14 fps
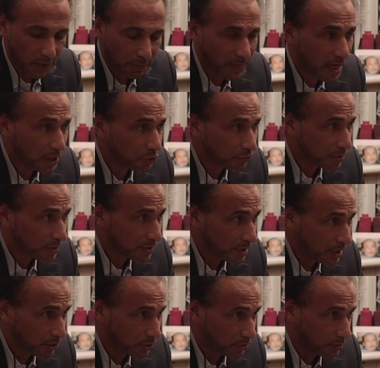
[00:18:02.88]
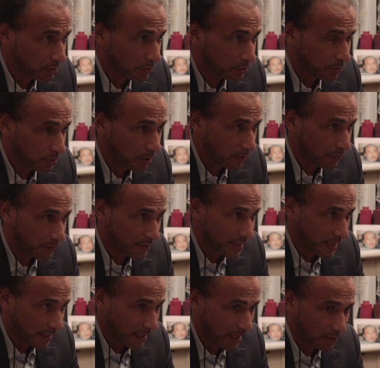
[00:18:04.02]
my translation of
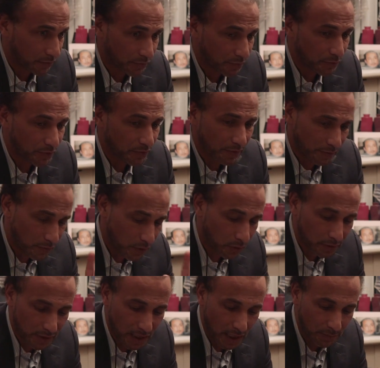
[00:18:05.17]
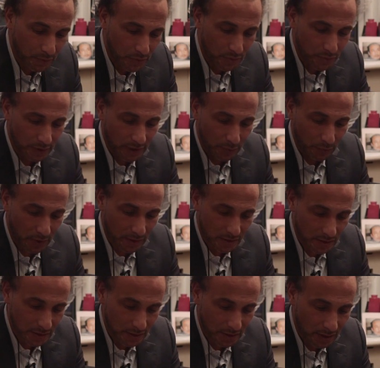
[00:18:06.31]
zakat from a long time ago, and I was
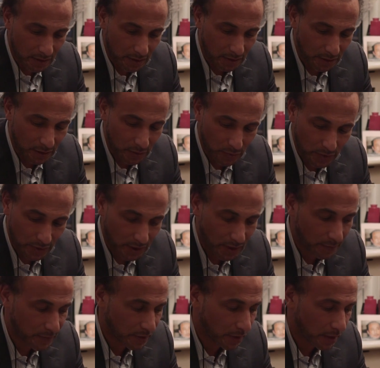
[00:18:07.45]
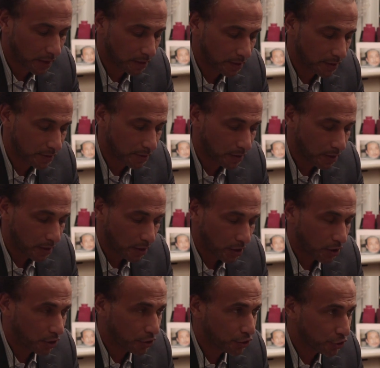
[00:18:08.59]
discussing this with Kamsala, is a
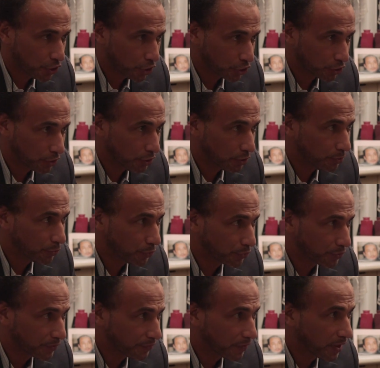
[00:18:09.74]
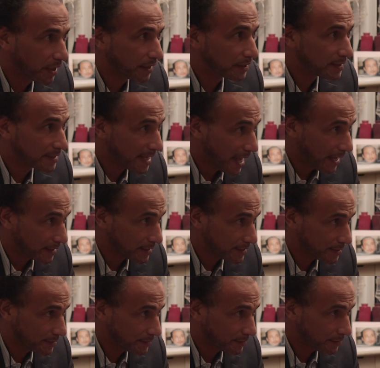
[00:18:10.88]
social purifying
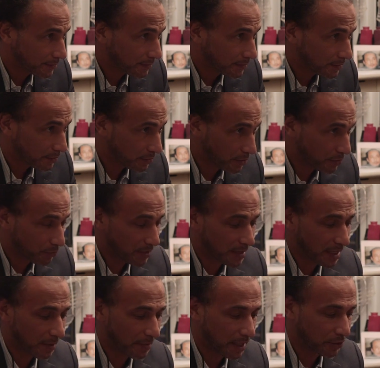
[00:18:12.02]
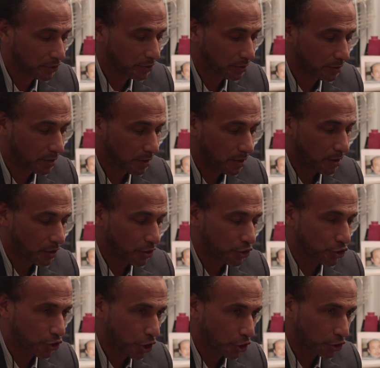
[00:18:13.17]
tax. The three dimension.
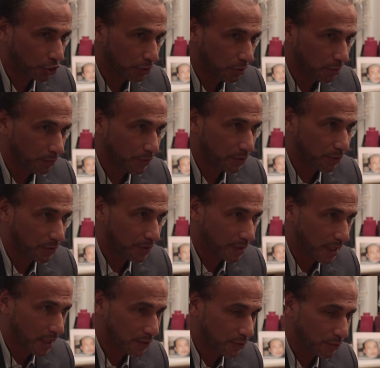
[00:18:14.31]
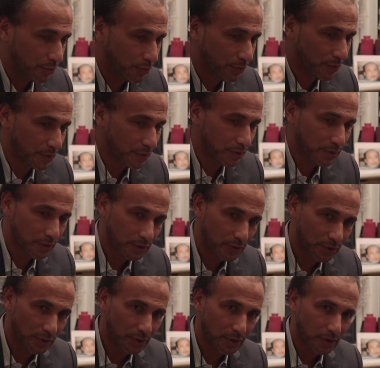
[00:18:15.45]
Social, because it has to do with
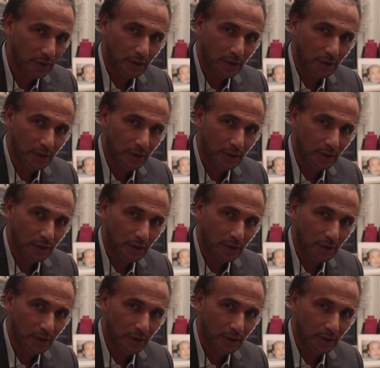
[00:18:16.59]
the